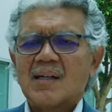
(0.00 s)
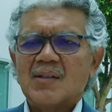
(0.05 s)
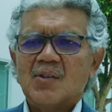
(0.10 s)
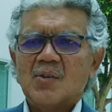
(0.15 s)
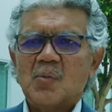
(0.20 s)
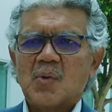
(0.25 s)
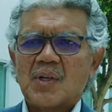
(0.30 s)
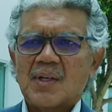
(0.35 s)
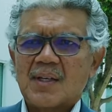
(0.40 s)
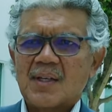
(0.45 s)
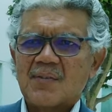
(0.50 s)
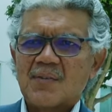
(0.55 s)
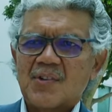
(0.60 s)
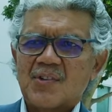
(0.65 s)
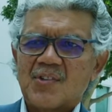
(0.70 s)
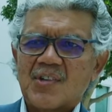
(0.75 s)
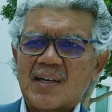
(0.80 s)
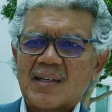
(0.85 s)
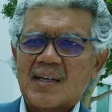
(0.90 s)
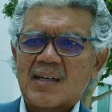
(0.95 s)
I, do want to give a
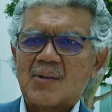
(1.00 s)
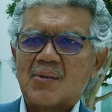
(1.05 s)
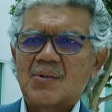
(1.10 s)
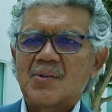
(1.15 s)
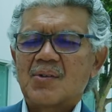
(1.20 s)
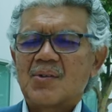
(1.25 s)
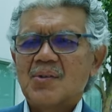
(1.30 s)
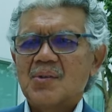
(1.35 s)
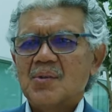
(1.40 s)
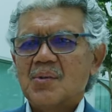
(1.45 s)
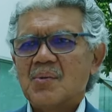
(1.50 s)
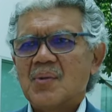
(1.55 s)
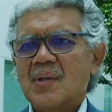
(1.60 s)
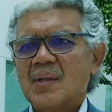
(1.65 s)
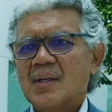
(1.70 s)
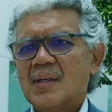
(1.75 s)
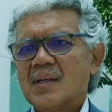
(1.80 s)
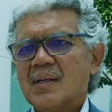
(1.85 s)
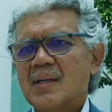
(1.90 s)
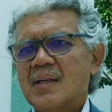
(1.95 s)
shout out to
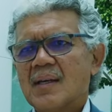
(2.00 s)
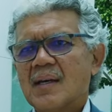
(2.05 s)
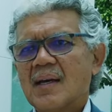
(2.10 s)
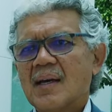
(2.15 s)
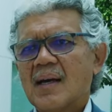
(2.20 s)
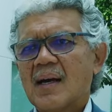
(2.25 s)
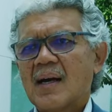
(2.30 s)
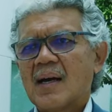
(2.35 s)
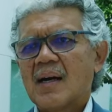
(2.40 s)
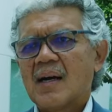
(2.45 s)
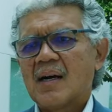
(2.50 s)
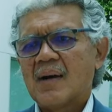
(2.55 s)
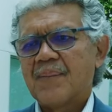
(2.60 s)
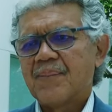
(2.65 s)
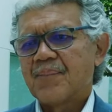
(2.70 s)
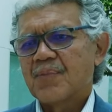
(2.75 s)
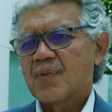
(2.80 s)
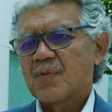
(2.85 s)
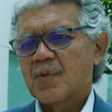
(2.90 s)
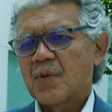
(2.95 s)
the
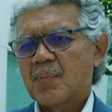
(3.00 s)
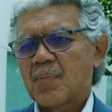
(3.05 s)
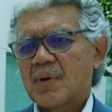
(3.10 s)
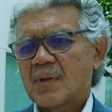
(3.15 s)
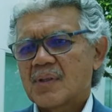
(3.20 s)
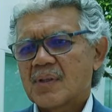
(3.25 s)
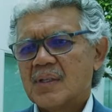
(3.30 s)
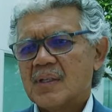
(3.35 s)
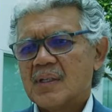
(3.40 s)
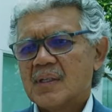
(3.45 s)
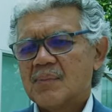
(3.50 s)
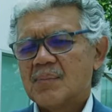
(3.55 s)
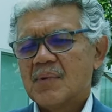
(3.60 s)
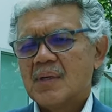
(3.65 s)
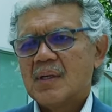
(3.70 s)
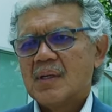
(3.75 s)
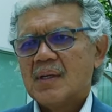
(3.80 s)
um, football team.